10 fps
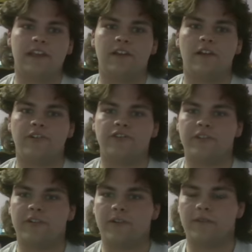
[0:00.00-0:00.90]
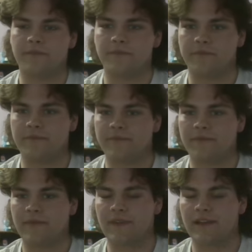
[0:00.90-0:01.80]
Higashikata
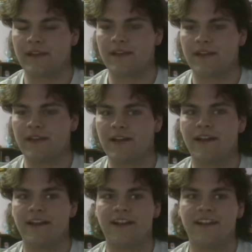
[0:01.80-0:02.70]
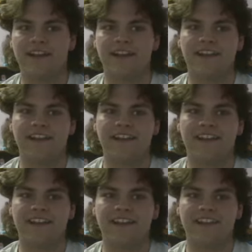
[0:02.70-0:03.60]
say that one more
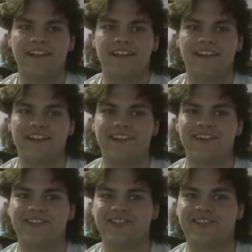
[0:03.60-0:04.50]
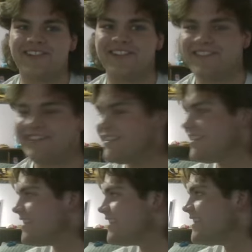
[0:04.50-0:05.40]
fucking time? Hey gosh, guitar.
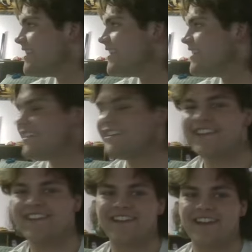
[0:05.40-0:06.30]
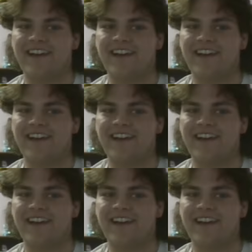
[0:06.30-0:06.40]
Hey gosh, guitar.